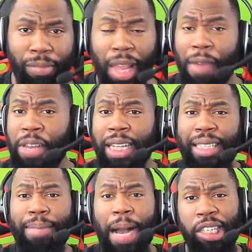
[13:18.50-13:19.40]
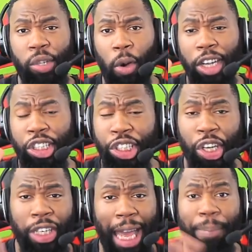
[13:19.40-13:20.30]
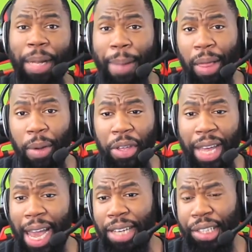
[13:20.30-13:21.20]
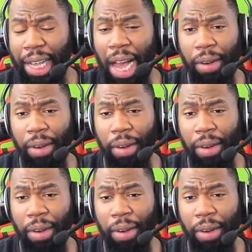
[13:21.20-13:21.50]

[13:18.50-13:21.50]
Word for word: If you didn't see my Sword and Shield gameplay, by the way, you can. Check it out.